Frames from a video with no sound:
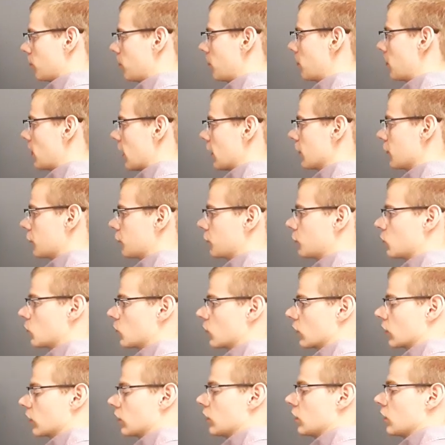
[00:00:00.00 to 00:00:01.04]
by
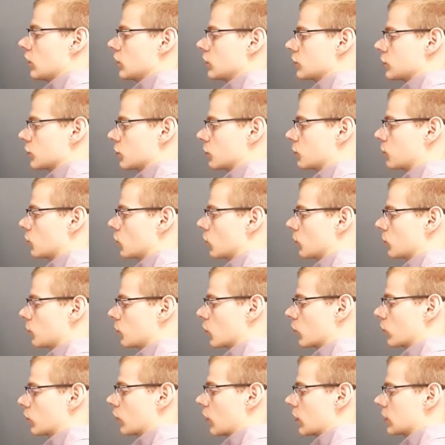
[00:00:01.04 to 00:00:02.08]
4. So 4 and
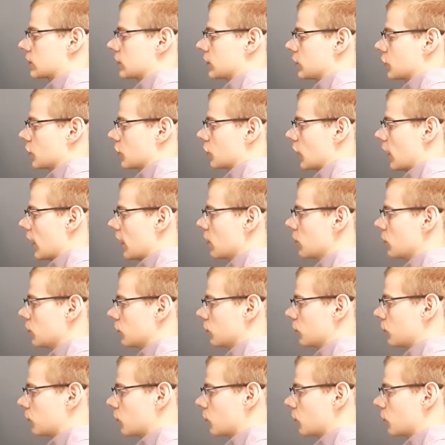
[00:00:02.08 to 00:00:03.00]
4 cross each other out.